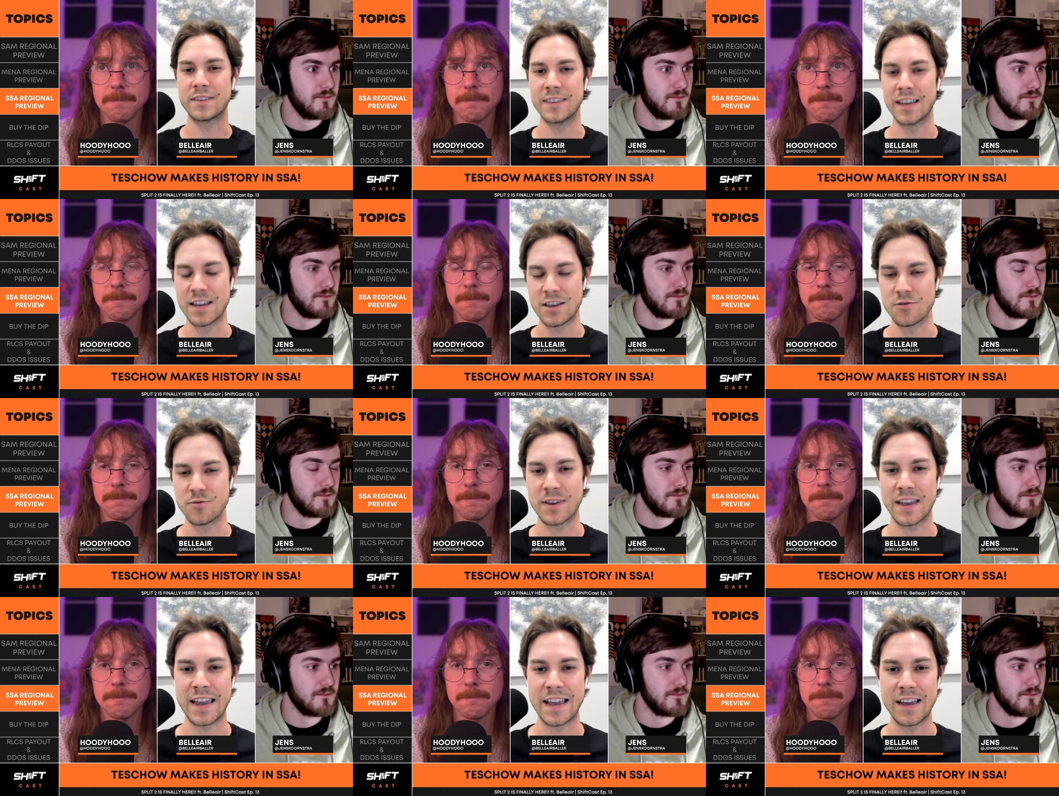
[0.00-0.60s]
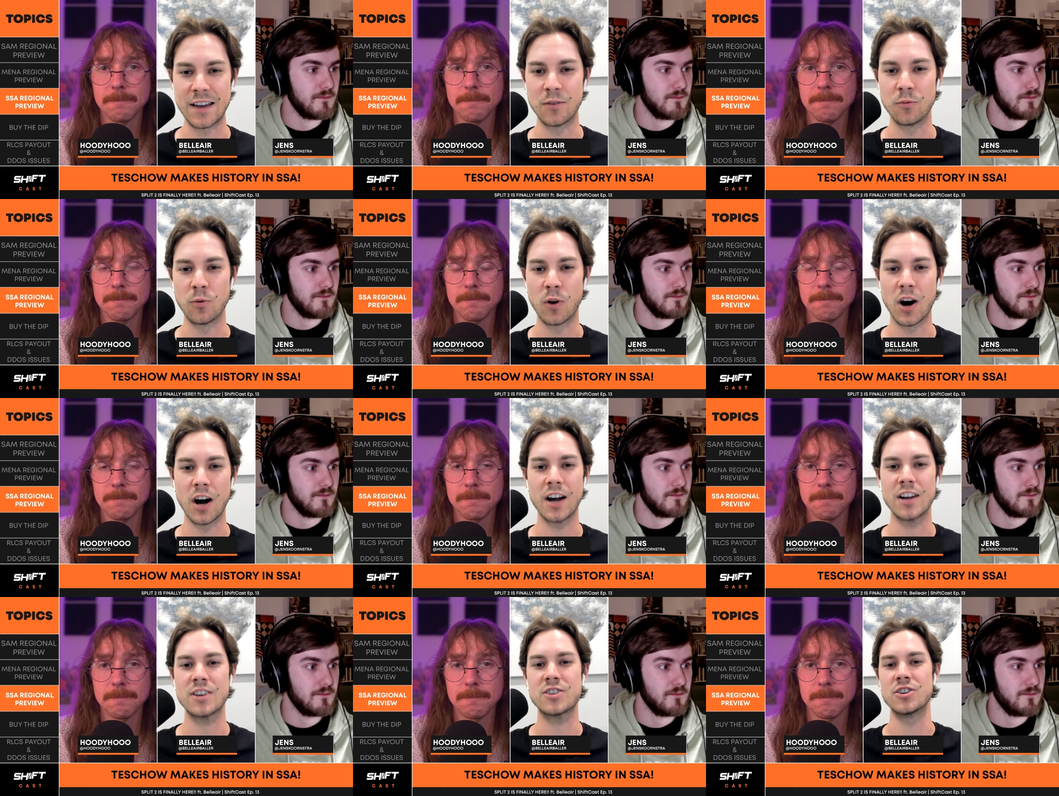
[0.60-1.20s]
Speaker 1: that you can
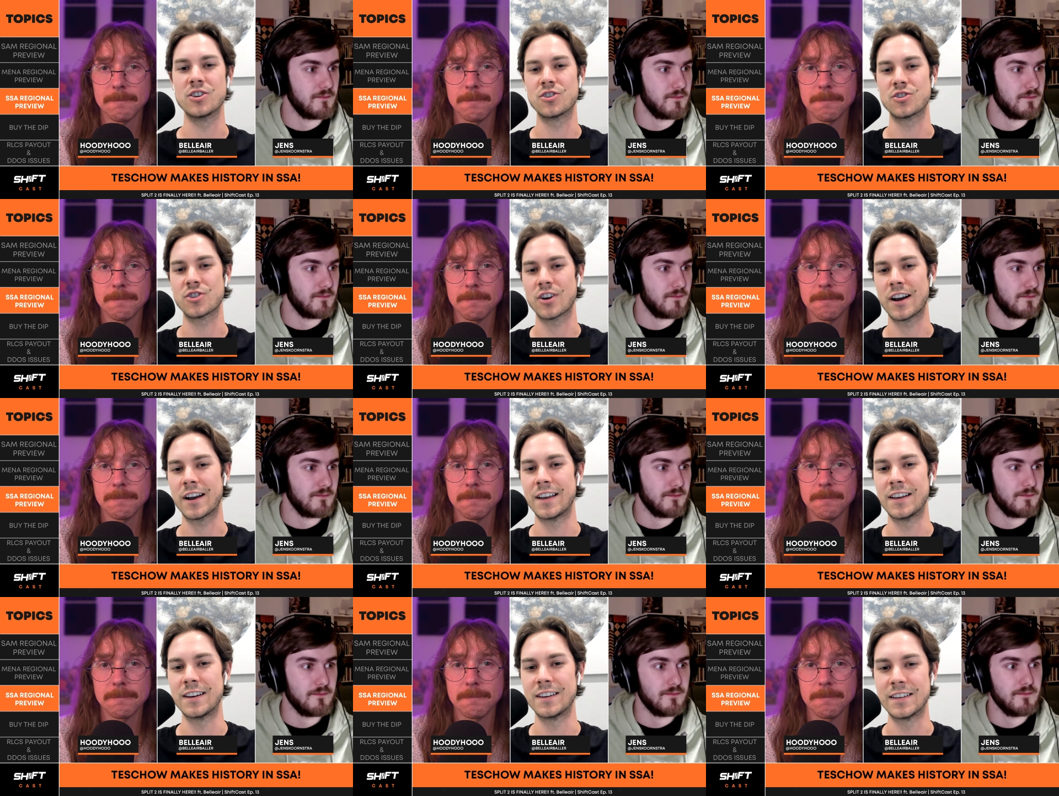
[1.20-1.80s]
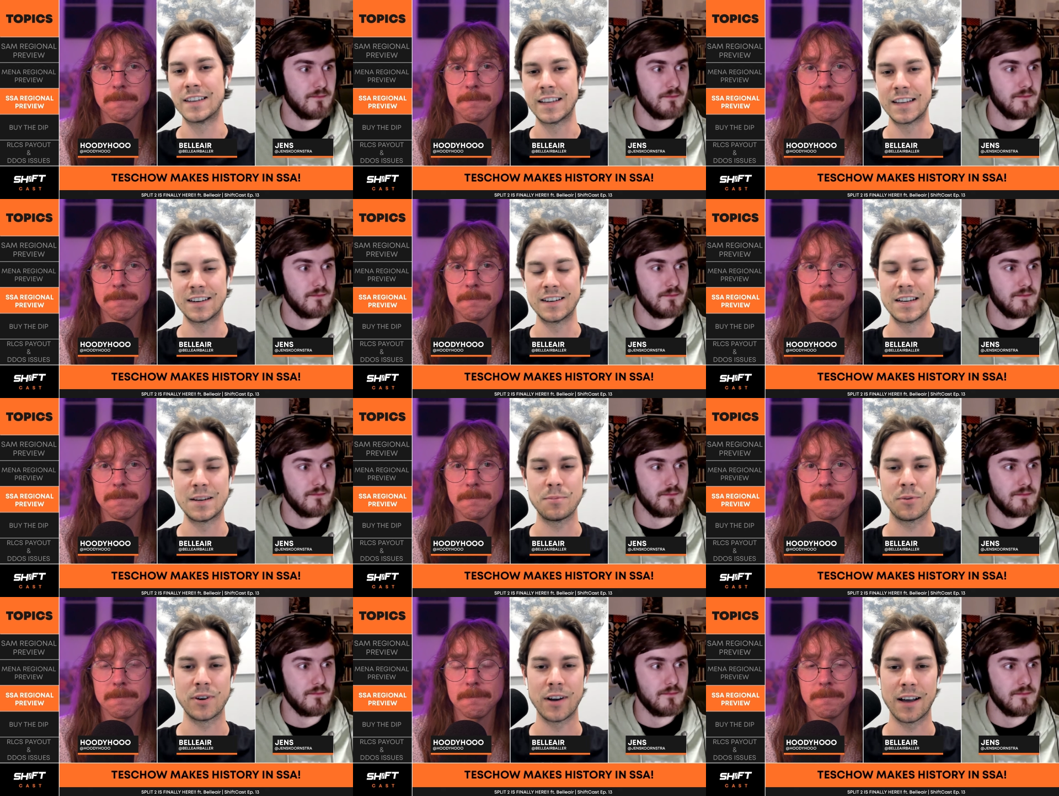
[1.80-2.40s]
watch and try and get
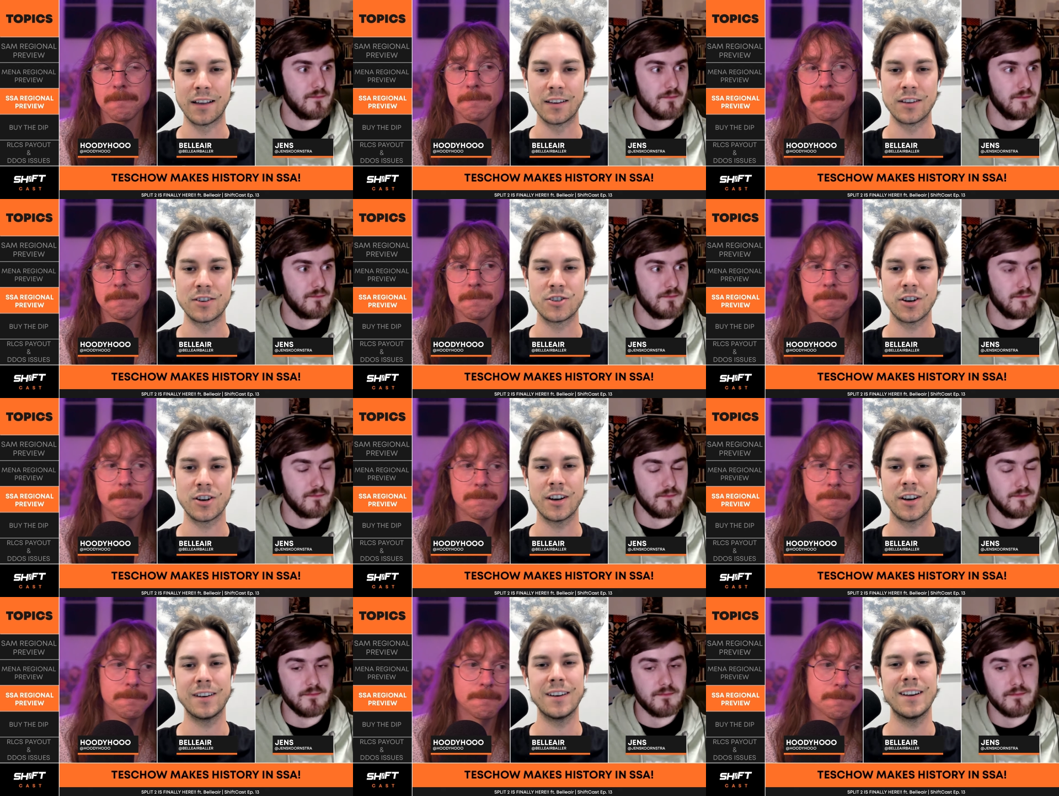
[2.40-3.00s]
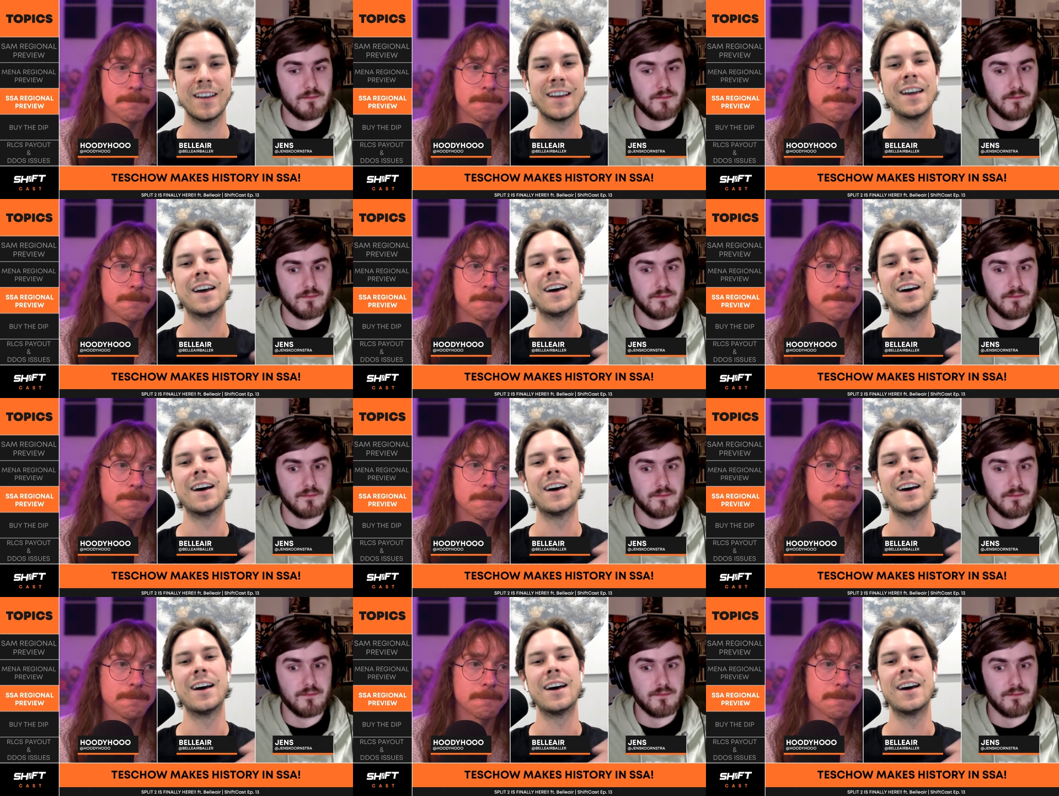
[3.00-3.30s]
deeper knowledge on.